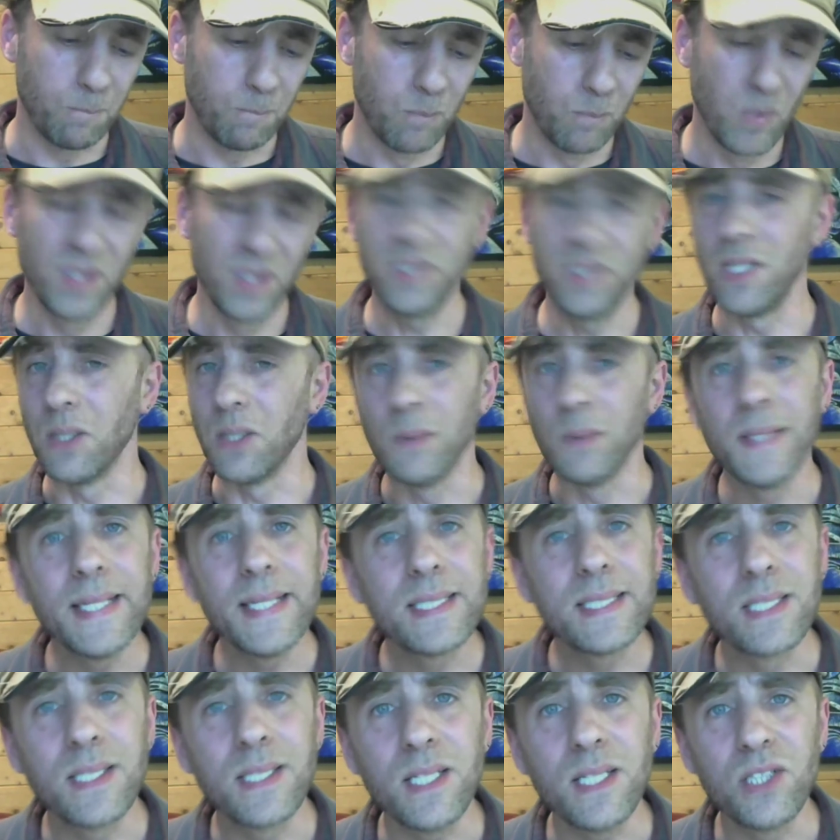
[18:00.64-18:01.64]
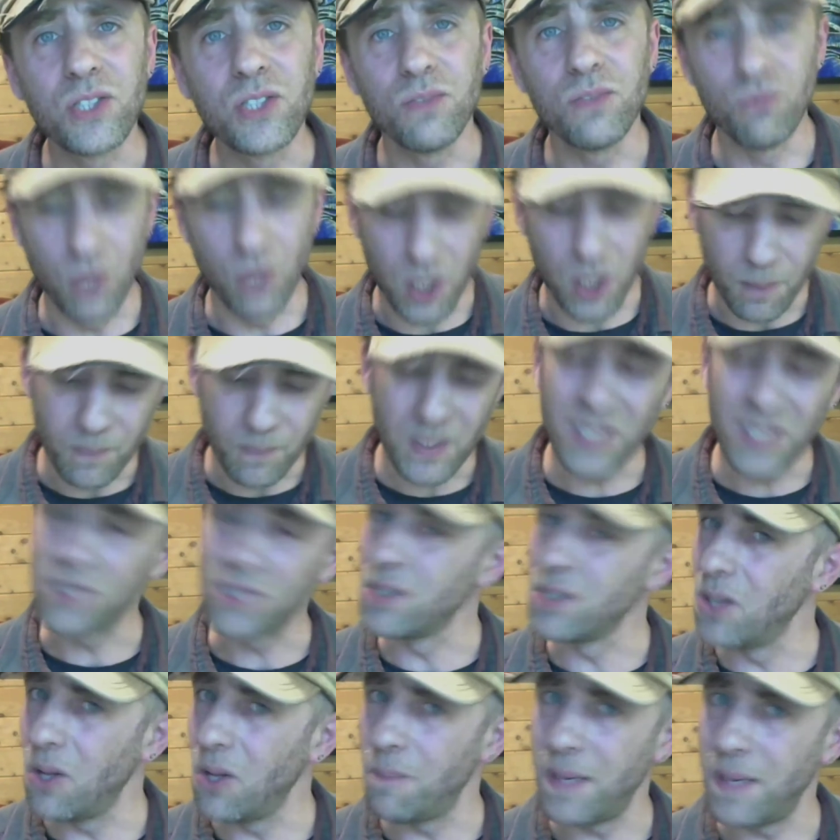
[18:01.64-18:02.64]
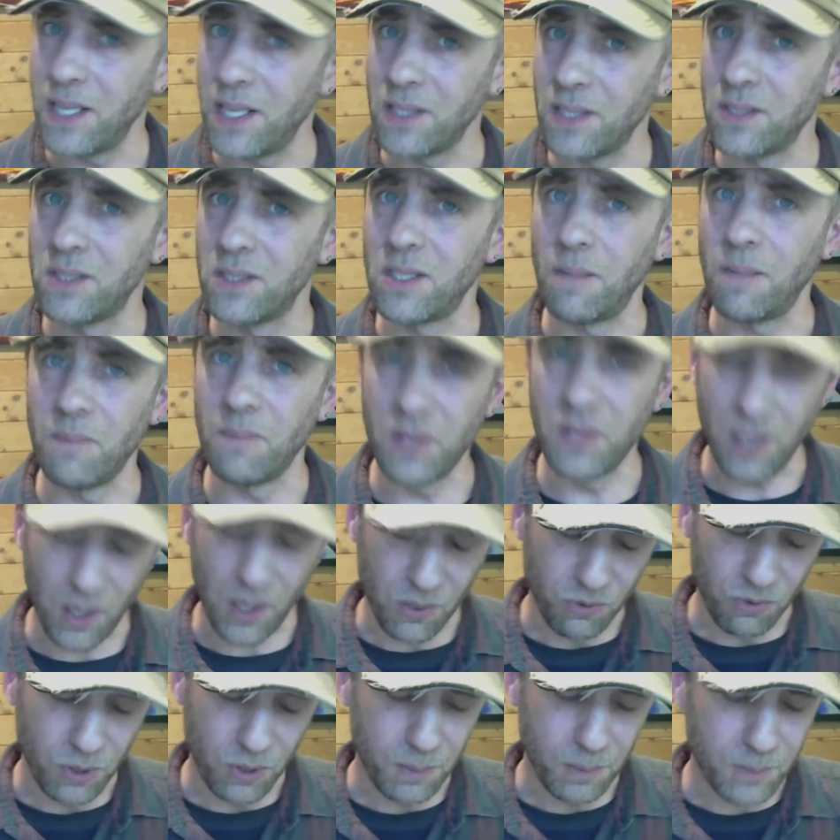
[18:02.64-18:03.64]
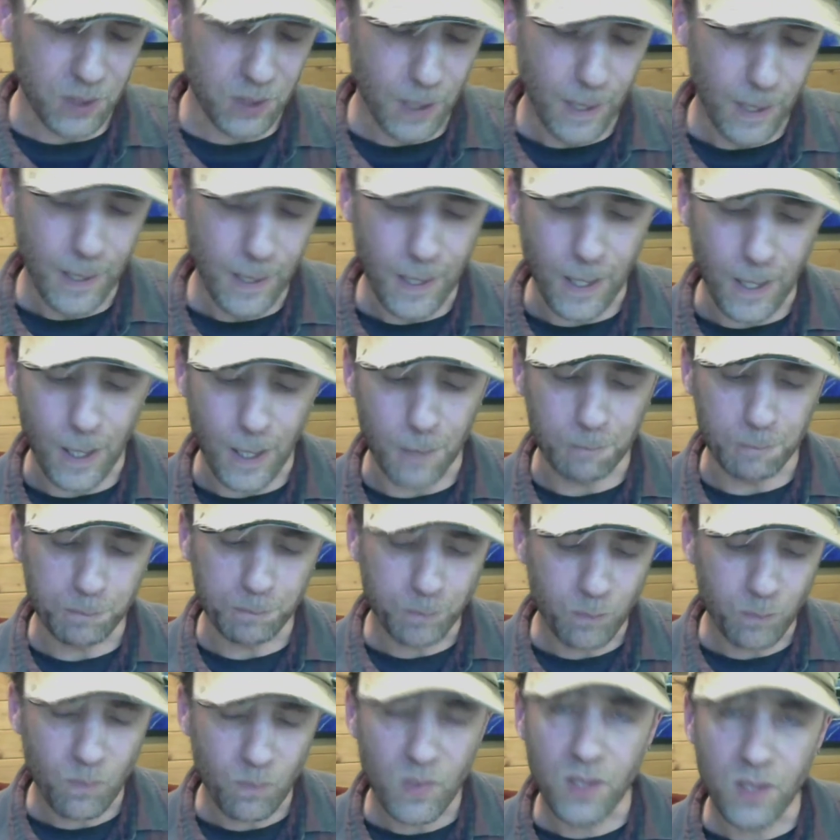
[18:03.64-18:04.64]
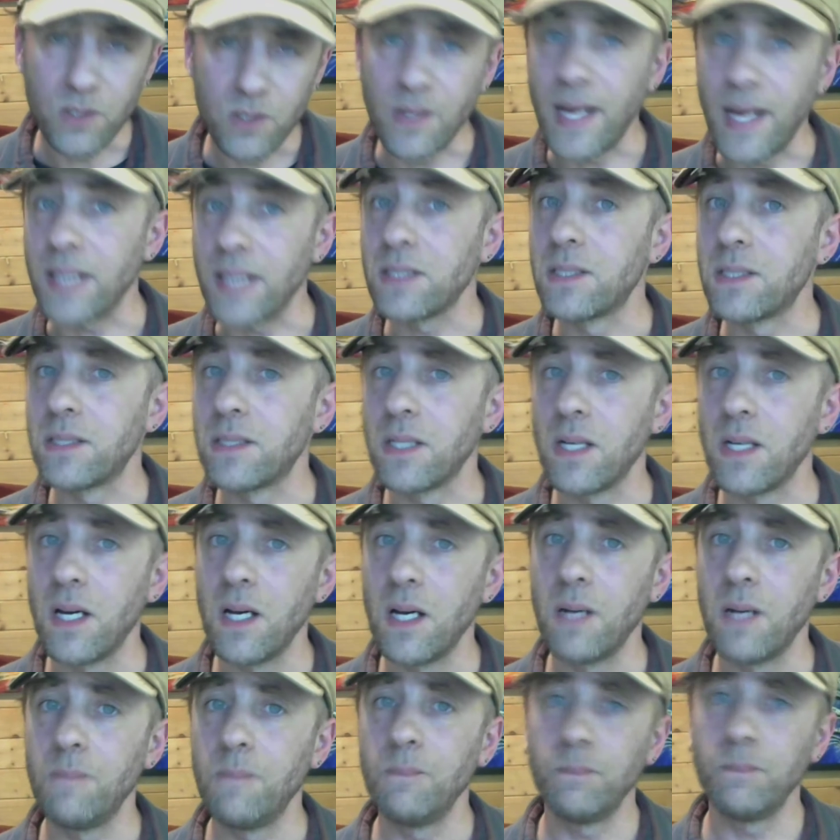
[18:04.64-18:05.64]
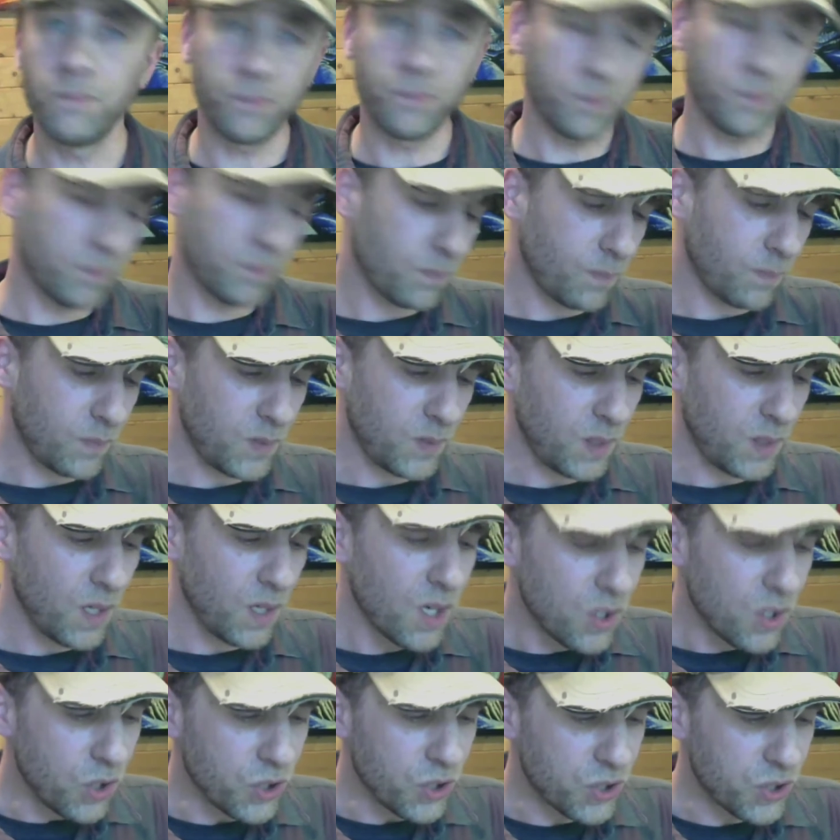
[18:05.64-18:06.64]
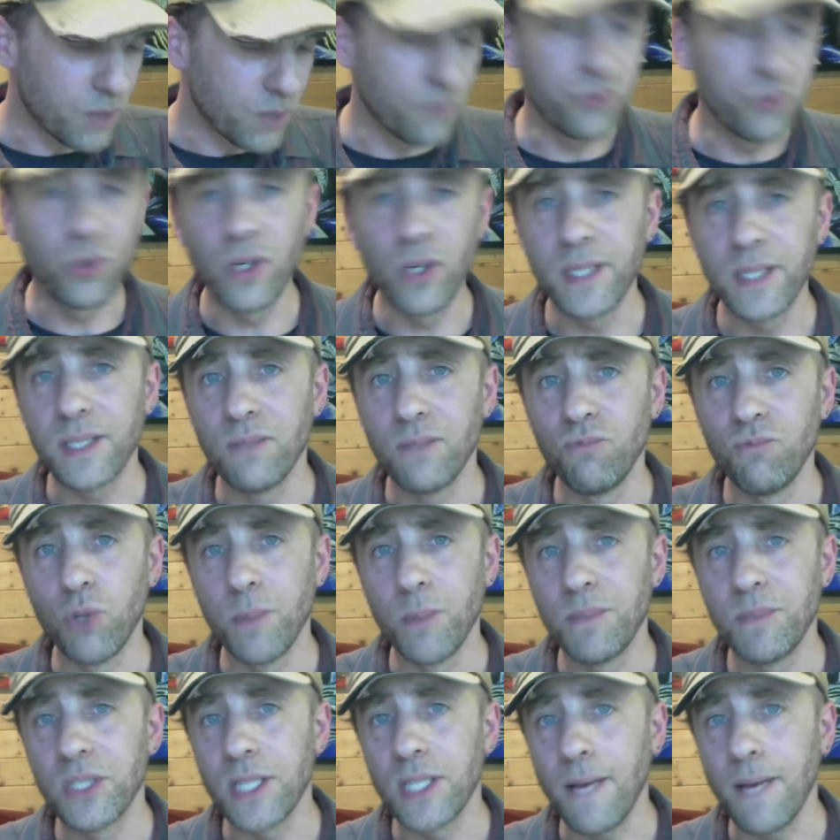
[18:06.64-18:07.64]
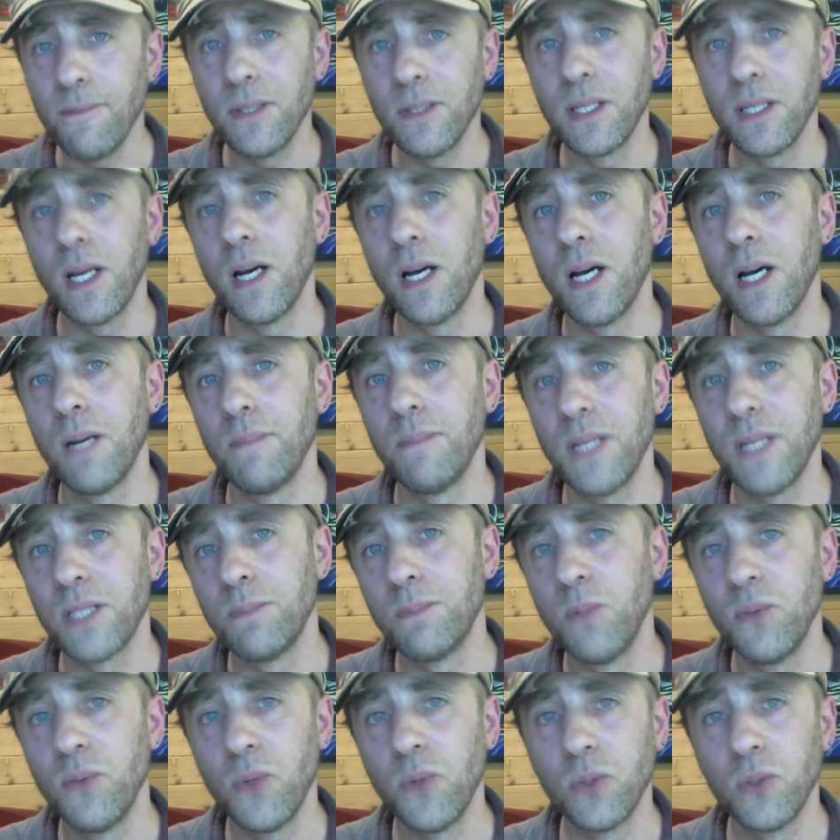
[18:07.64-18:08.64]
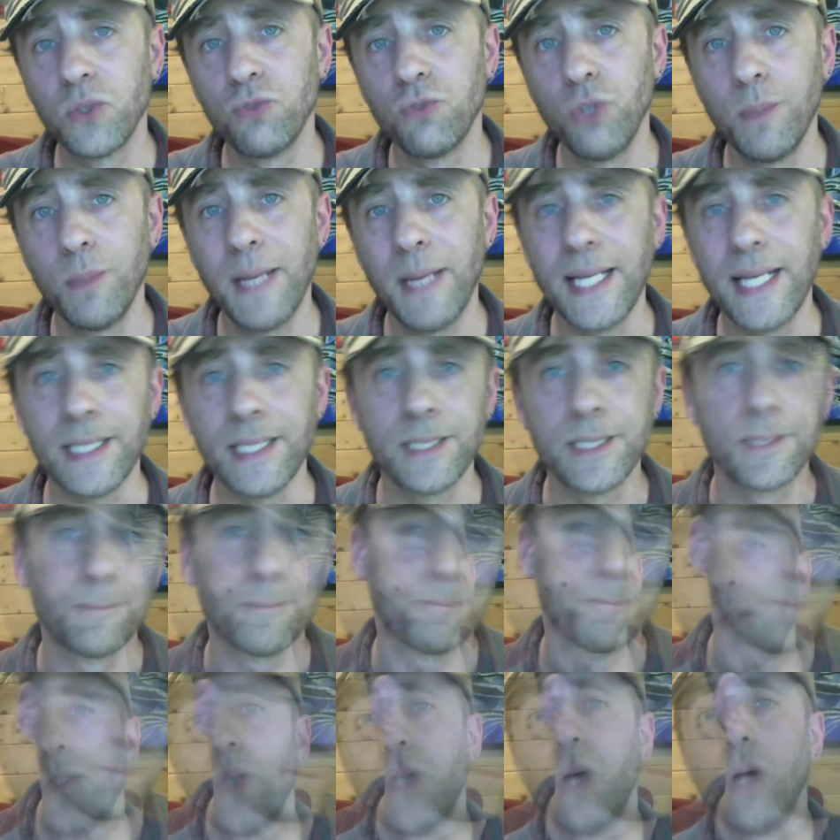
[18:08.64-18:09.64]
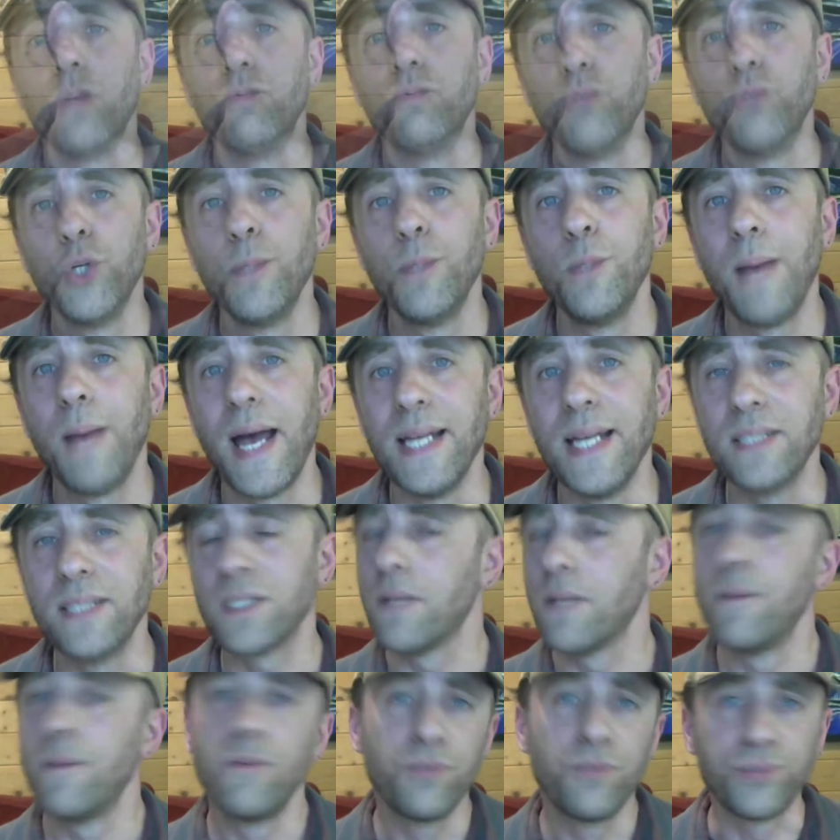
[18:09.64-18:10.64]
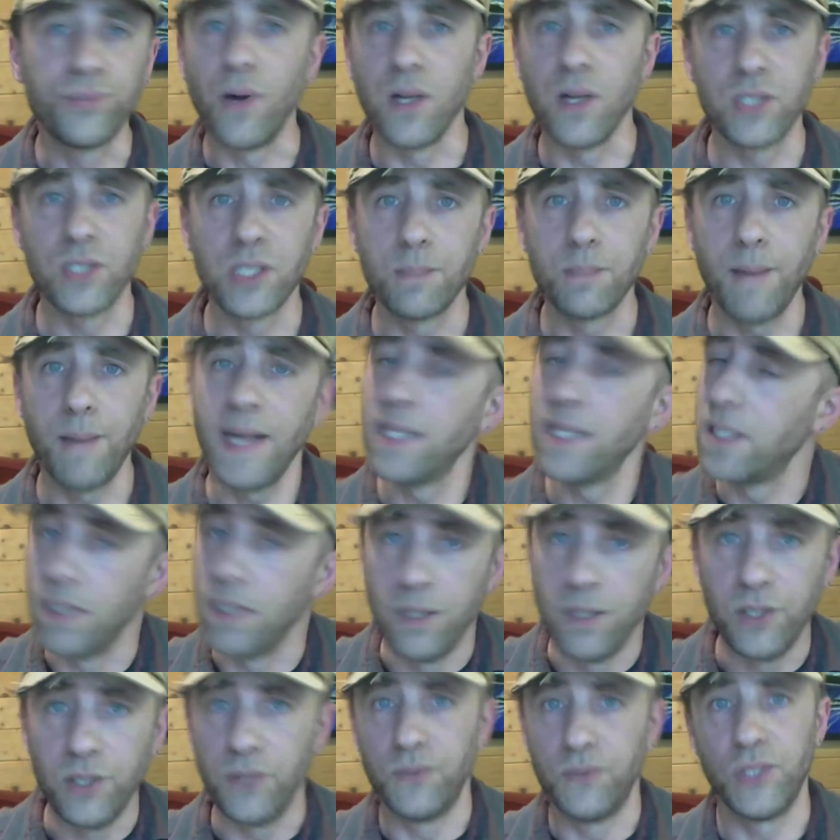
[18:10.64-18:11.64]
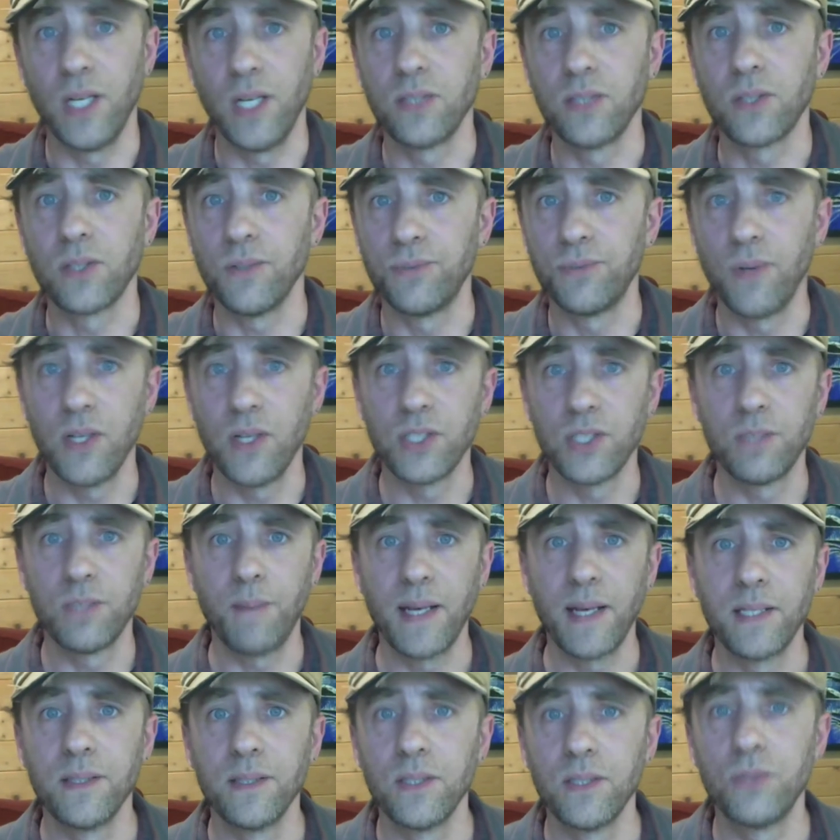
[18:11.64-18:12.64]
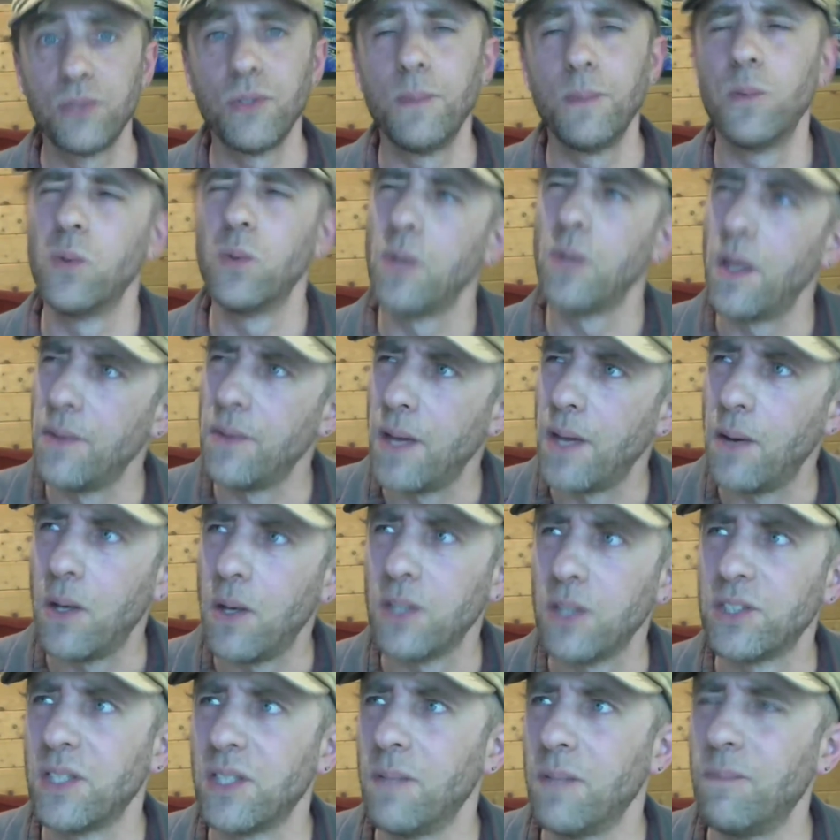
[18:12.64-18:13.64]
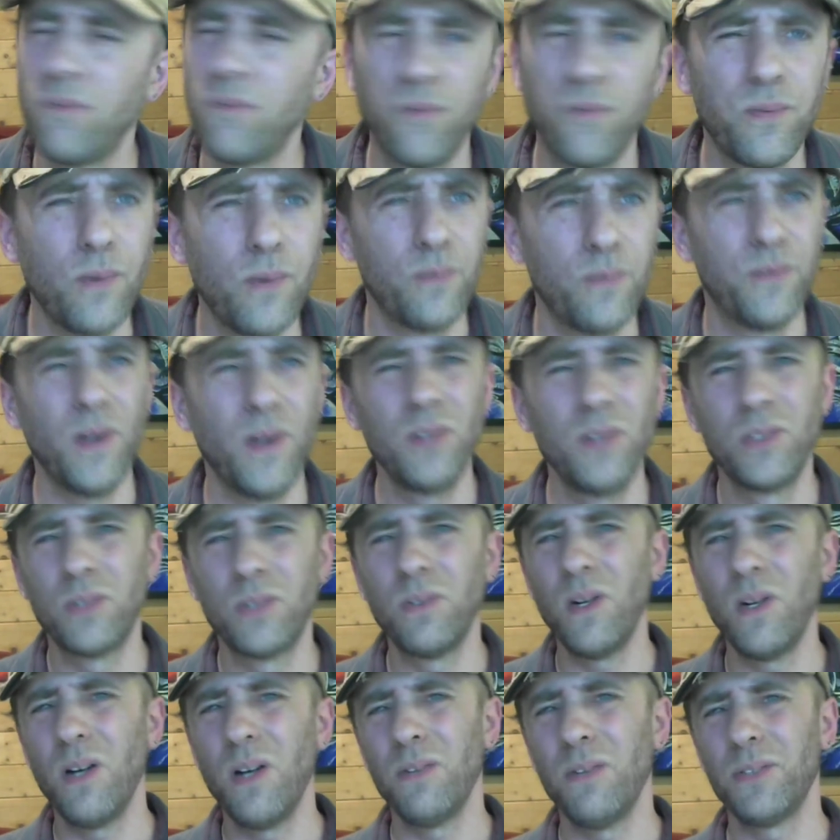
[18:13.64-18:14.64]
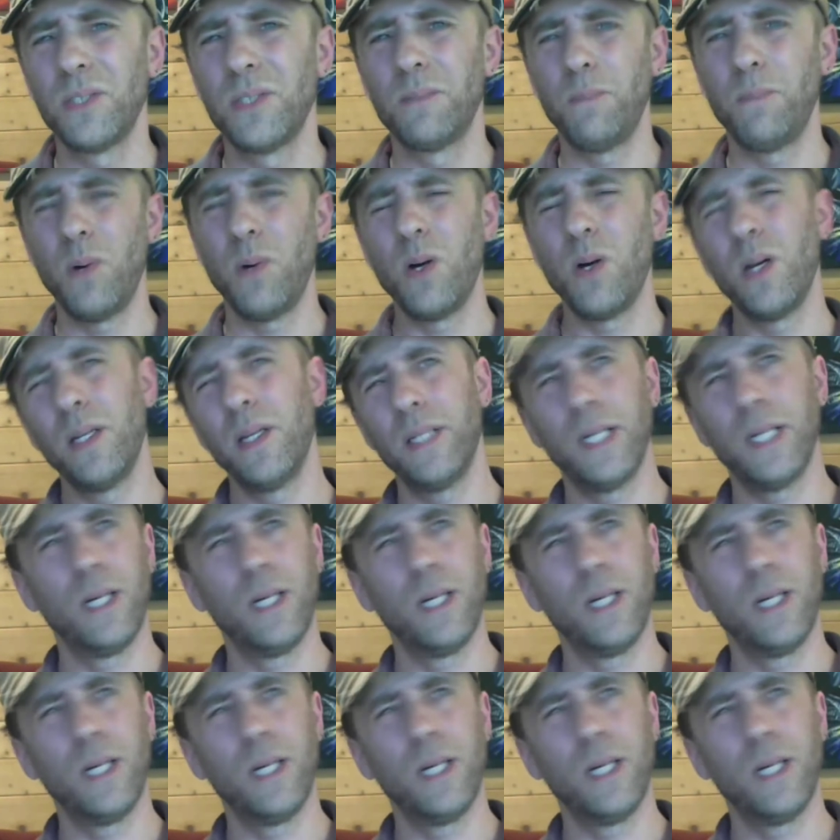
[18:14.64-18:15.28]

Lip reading: Still, it's a decent room. It's a lot better than some of the other rooms. So that's Lucian Freud in room 7. Let's move on to room 8. So room 8, Francis Bacon. You've just got Francis Bacon in this room, although there are some photographs by